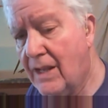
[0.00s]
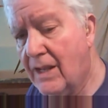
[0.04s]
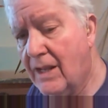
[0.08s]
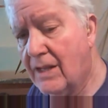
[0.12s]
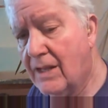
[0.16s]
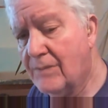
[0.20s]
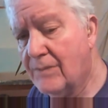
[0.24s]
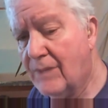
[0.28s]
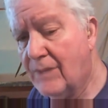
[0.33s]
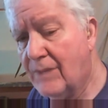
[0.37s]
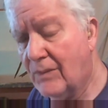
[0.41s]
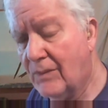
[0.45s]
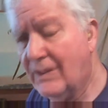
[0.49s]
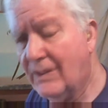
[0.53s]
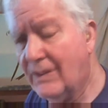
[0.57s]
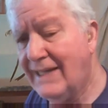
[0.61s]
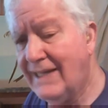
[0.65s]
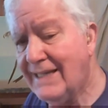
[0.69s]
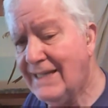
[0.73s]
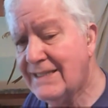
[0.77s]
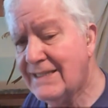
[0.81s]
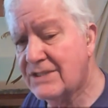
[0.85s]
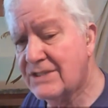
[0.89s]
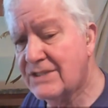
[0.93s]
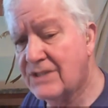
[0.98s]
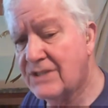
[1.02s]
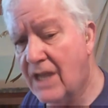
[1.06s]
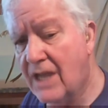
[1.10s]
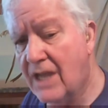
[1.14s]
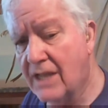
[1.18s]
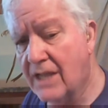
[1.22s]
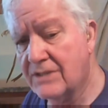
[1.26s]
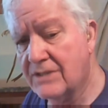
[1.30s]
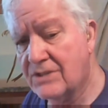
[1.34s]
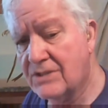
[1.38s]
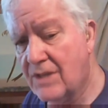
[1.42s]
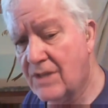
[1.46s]
But we need the
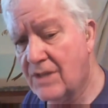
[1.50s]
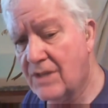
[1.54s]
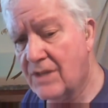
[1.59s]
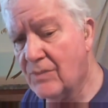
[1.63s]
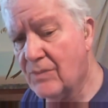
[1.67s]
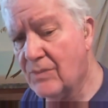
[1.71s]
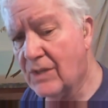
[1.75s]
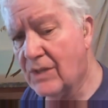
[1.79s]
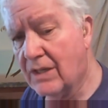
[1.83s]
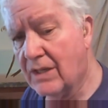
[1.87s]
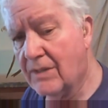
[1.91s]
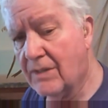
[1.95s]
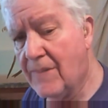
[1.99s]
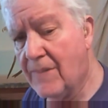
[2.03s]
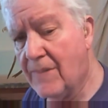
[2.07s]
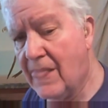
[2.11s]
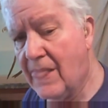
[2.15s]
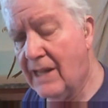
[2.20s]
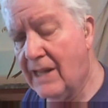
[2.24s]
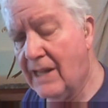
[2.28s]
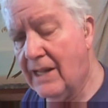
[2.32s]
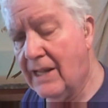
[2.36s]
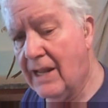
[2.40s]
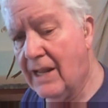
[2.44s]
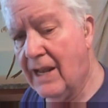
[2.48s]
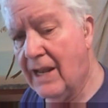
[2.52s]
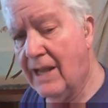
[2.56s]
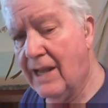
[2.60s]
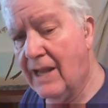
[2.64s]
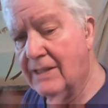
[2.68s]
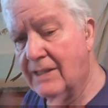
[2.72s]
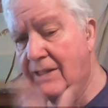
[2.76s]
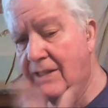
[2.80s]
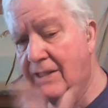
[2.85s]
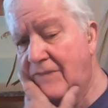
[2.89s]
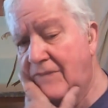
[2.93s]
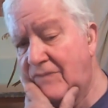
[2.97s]
sun somewhere.
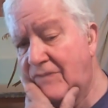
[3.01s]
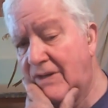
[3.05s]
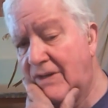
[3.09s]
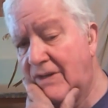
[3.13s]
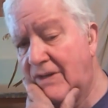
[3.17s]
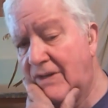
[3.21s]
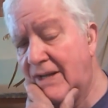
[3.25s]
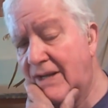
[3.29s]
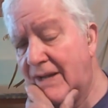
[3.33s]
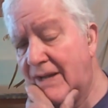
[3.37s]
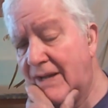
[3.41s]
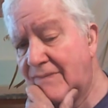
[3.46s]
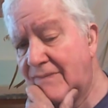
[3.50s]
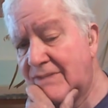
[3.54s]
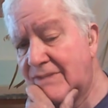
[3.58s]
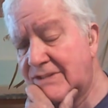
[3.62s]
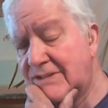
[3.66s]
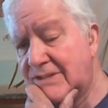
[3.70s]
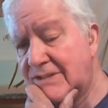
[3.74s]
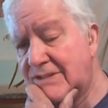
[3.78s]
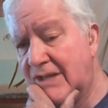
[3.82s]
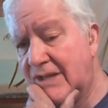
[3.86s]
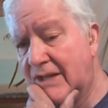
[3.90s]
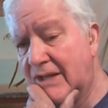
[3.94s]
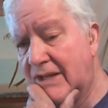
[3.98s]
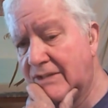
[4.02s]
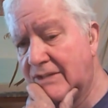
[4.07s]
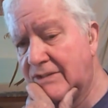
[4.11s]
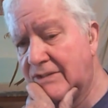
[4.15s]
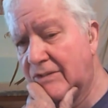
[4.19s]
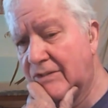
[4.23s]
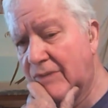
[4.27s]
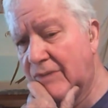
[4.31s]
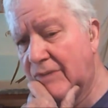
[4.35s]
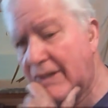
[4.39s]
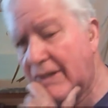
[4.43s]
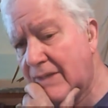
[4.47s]
And if I have the sun
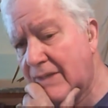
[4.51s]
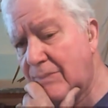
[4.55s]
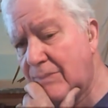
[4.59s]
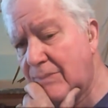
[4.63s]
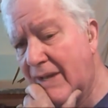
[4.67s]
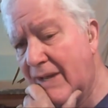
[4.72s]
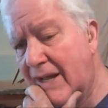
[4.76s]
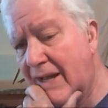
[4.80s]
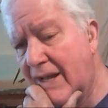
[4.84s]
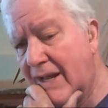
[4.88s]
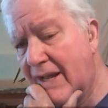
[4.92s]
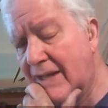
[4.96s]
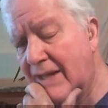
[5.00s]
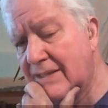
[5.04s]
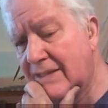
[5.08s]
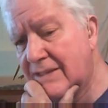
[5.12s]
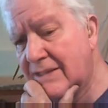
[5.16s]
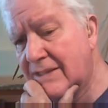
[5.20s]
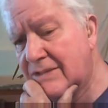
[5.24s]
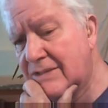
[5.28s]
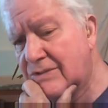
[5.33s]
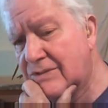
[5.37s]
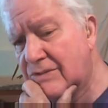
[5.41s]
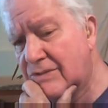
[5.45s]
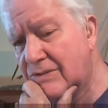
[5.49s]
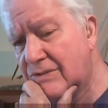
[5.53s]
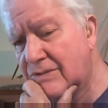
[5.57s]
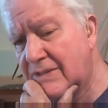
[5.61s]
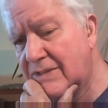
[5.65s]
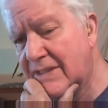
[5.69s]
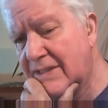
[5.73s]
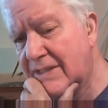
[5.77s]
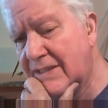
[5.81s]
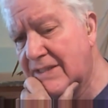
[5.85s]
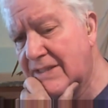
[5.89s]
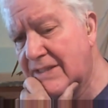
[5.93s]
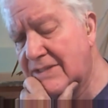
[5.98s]
directly behind the
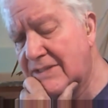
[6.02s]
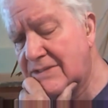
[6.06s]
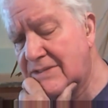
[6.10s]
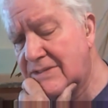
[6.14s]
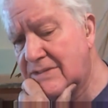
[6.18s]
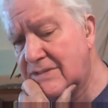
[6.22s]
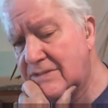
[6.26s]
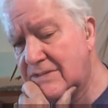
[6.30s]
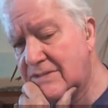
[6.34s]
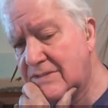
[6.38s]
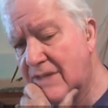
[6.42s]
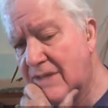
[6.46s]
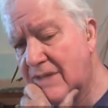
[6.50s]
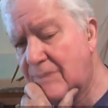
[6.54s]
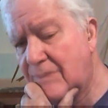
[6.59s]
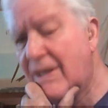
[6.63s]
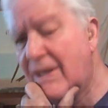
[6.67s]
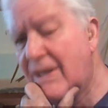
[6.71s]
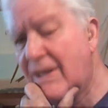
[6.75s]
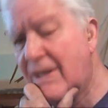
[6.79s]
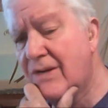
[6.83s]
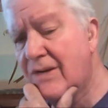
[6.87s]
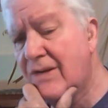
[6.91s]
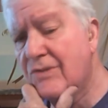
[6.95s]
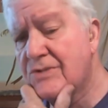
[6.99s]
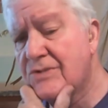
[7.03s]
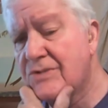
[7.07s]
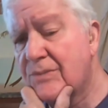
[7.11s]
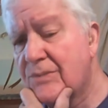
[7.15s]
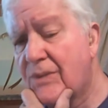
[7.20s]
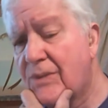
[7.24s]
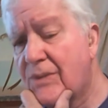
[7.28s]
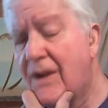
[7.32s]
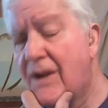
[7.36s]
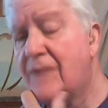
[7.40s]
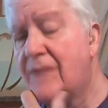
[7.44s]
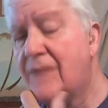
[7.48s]
trees, that might cause a
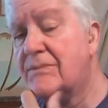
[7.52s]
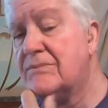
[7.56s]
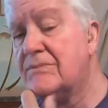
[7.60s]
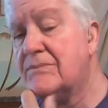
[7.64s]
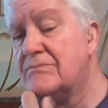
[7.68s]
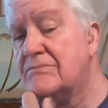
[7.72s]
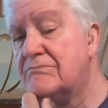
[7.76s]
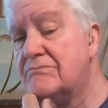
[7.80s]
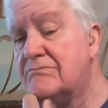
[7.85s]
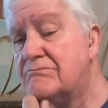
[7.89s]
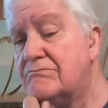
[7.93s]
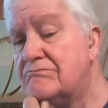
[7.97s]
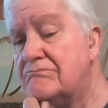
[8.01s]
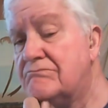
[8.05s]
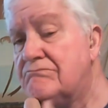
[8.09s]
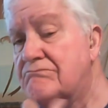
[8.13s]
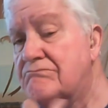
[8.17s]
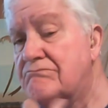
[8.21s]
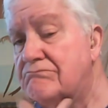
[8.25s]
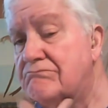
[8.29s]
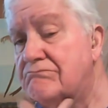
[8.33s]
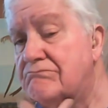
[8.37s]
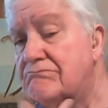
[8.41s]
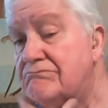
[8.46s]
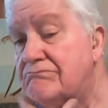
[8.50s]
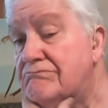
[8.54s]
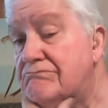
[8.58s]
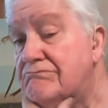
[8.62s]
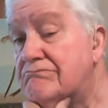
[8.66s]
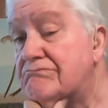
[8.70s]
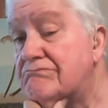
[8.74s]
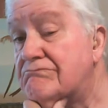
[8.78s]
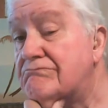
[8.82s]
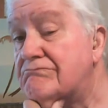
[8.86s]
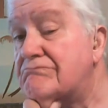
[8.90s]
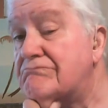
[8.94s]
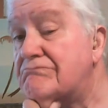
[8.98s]
problem.
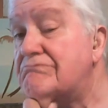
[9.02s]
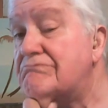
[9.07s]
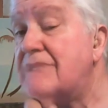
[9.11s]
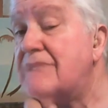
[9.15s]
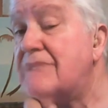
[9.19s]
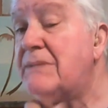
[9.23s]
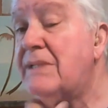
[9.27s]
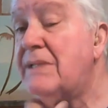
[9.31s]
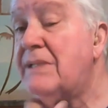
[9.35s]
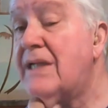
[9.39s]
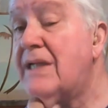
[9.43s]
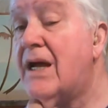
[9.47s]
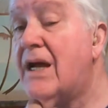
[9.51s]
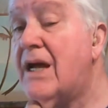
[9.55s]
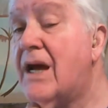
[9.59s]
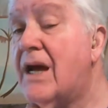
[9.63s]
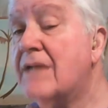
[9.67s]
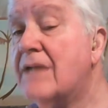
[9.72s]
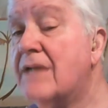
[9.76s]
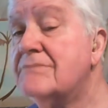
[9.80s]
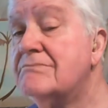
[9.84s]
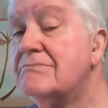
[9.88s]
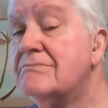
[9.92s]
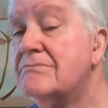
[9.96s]
Maybe not.